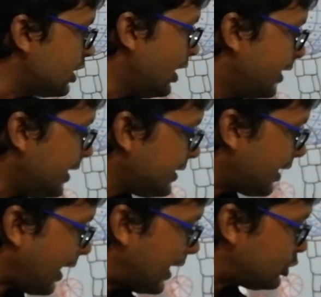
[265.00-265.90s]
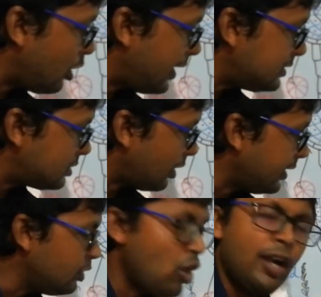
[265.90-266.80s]
here the rhizoids, sorry,
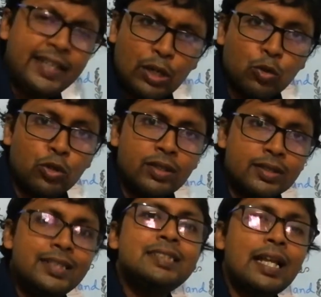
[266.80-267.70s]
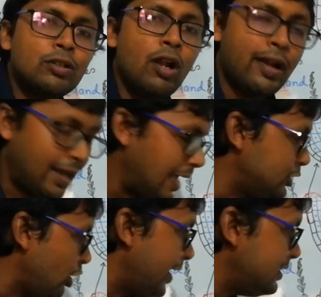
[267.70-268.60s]
not a root, these are called
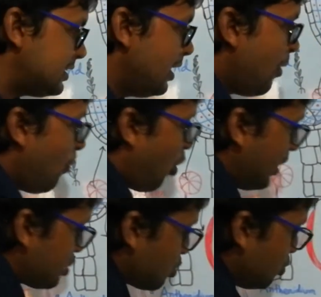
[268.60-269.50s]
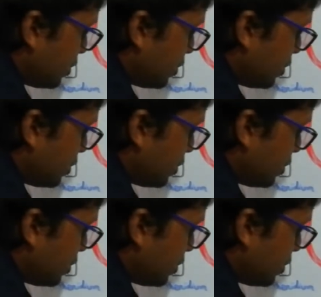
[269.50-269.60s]
rhizoids. False roots